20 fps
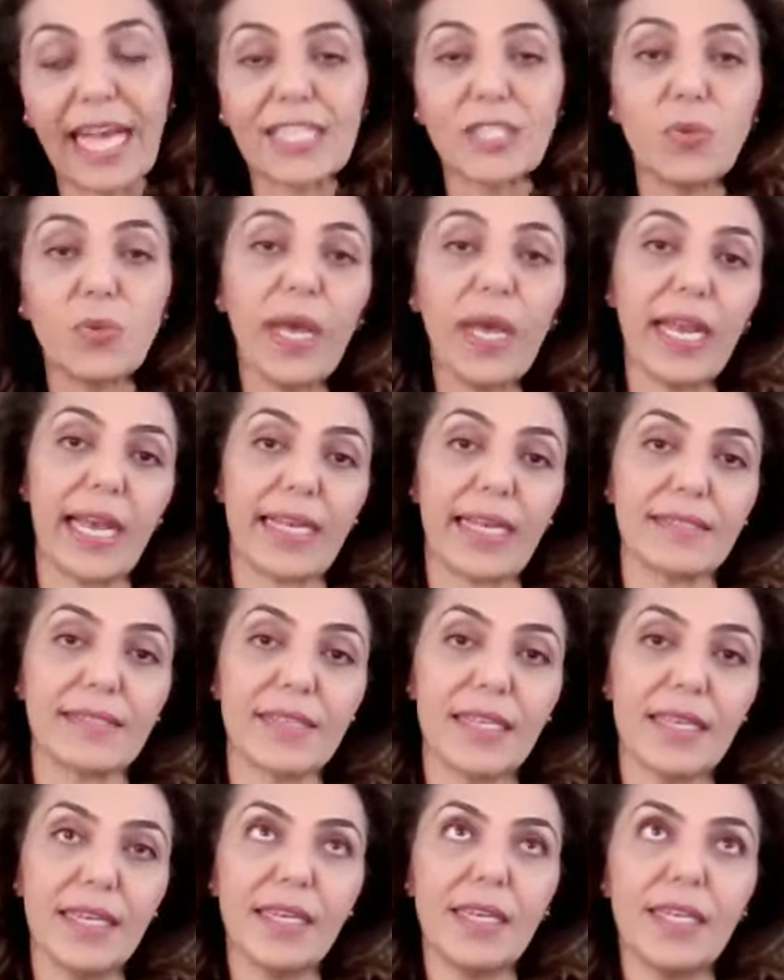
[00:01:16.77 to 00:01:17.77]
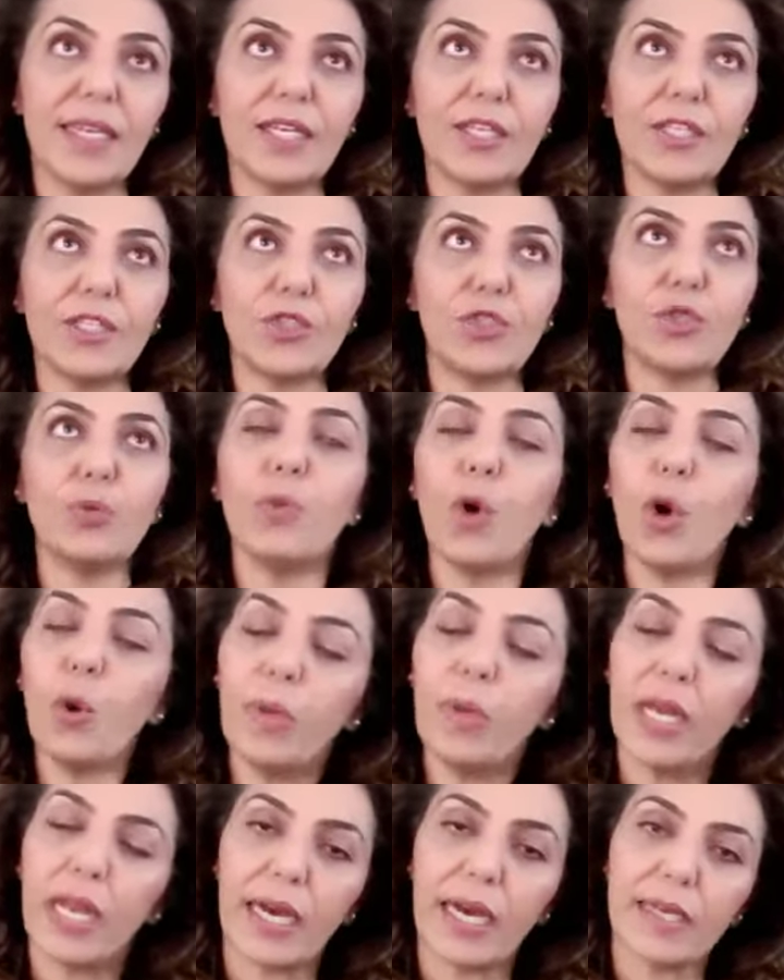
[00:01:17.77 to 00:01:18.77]
as well as to
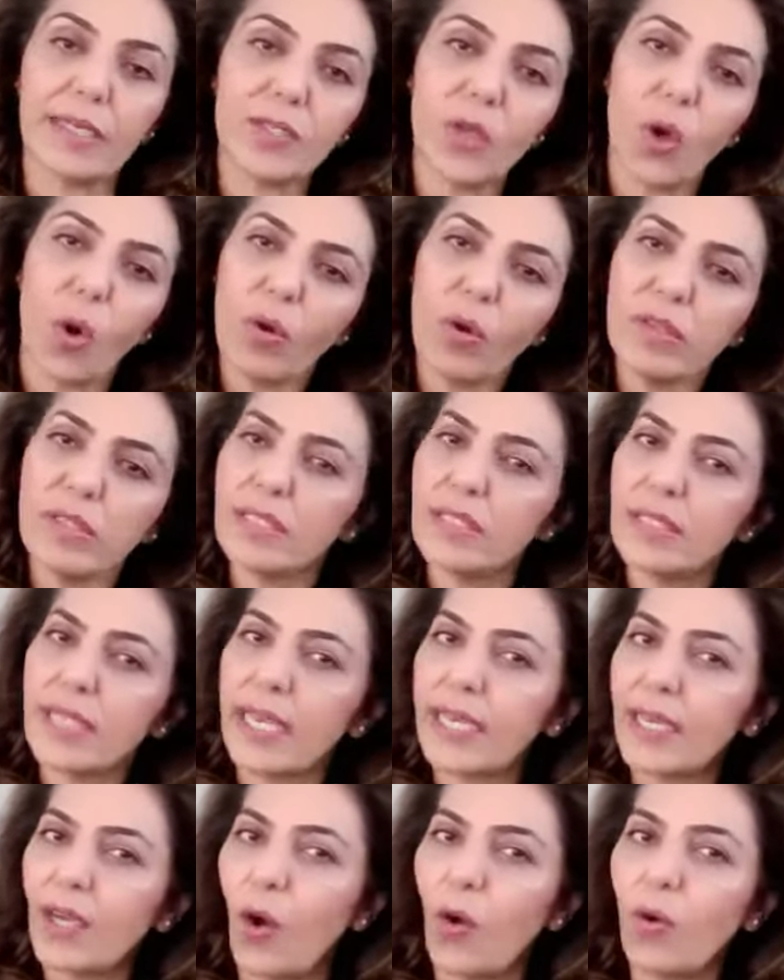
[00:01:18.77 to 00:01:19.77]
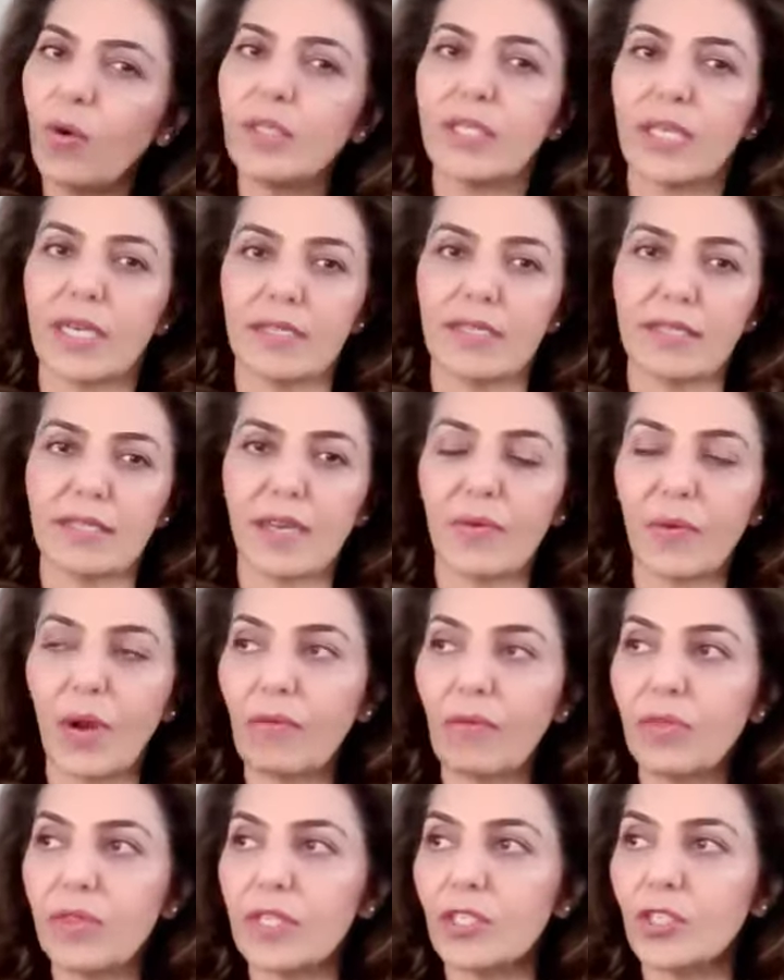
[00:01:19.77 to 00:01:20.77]
mobilize all stakeholders
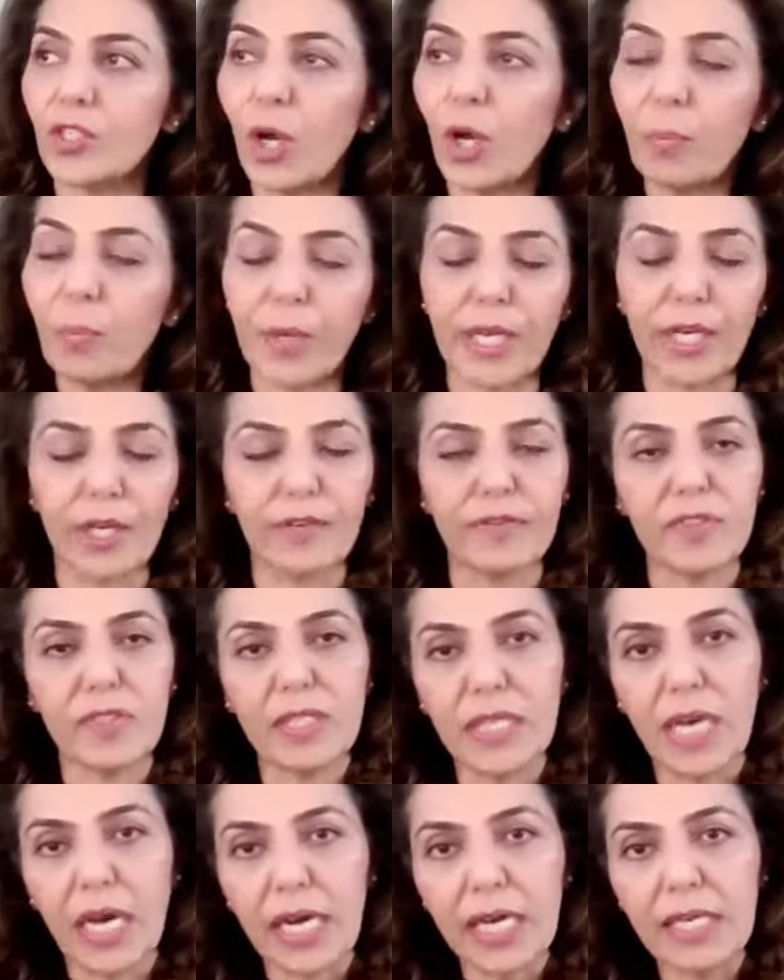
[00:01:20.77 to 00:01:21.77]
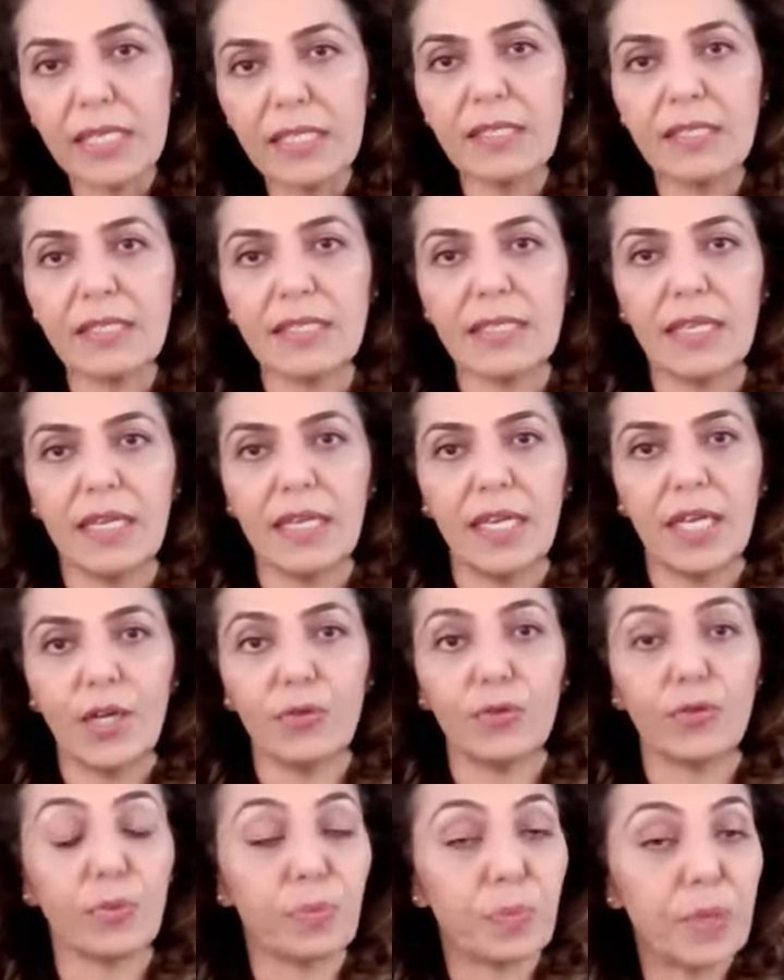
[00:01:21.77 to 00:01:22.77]
around the topic of science
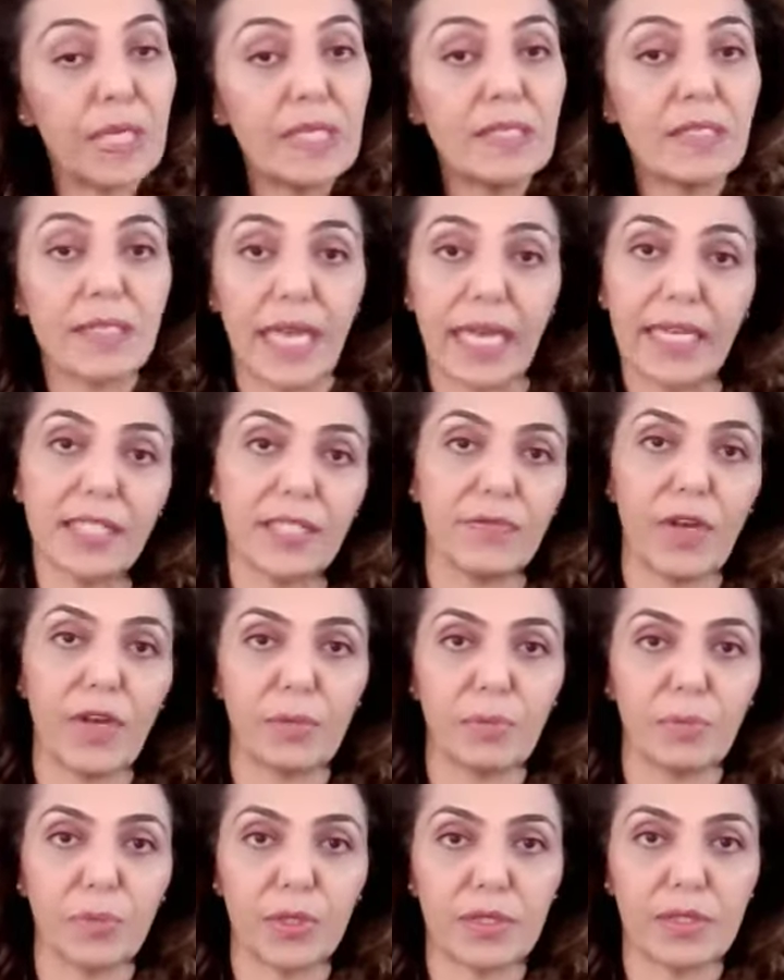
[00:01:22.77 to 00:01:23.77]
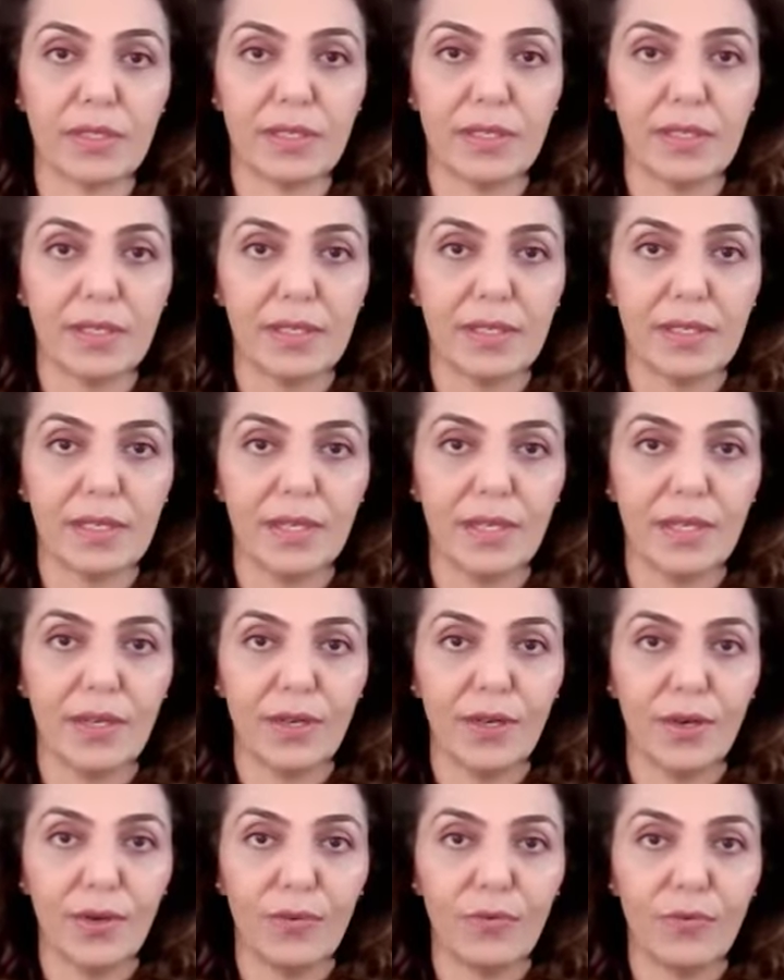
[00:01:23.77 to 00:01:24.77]
for peace and development,
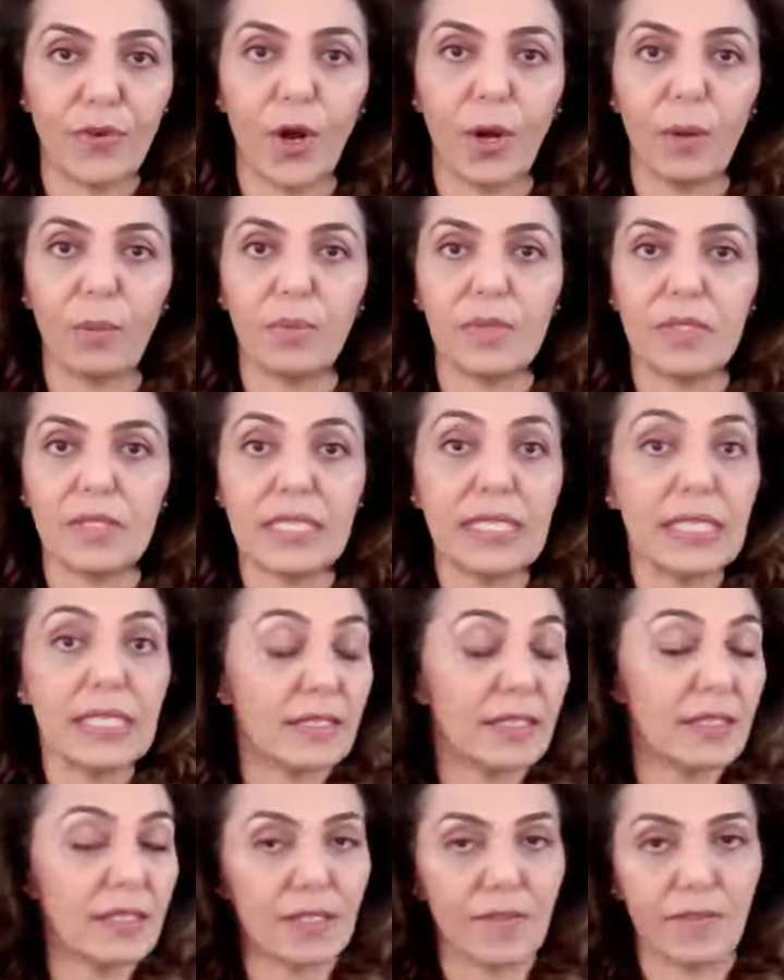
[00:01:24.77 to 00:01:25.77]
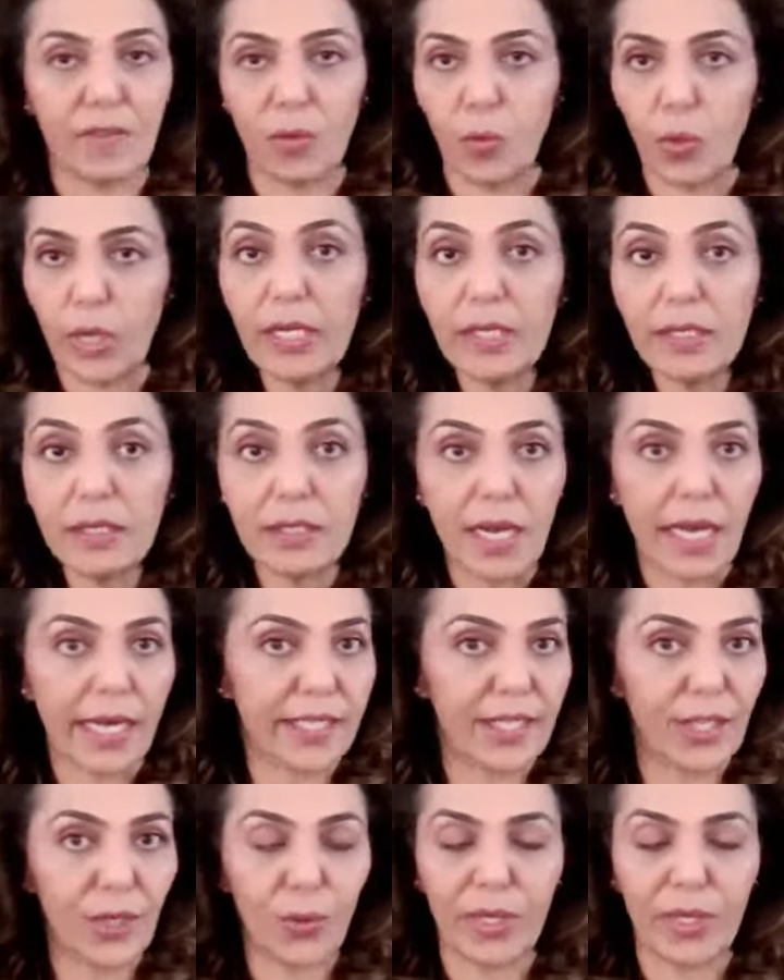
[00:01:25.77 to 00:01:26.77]
from citizens of the world
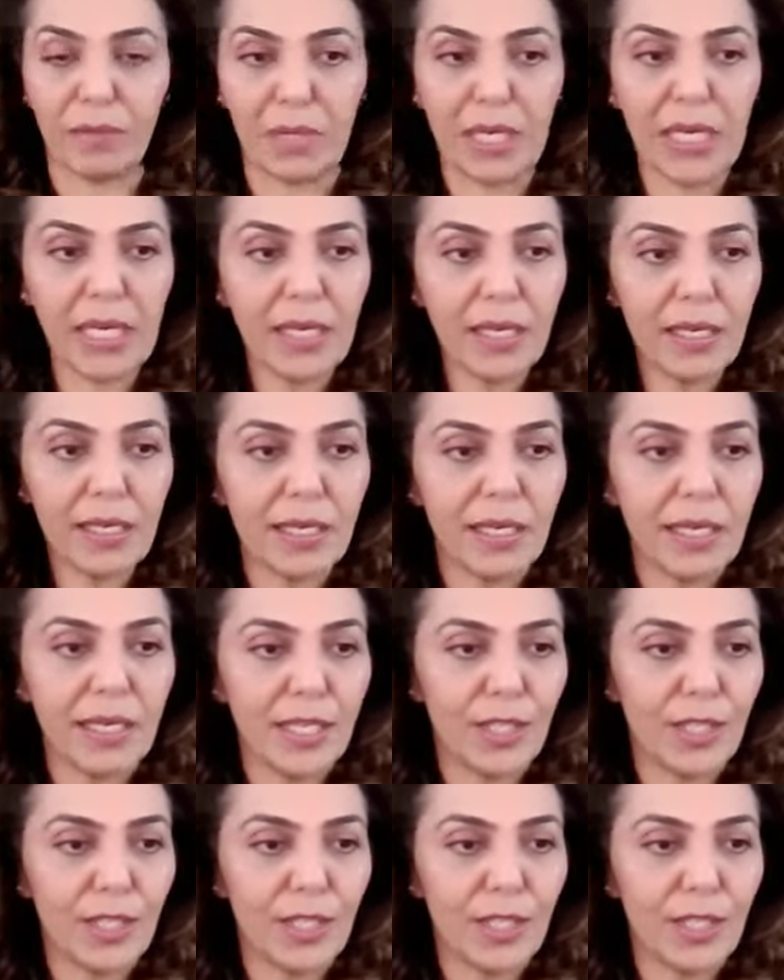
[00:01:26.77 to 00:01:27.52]
like you and me,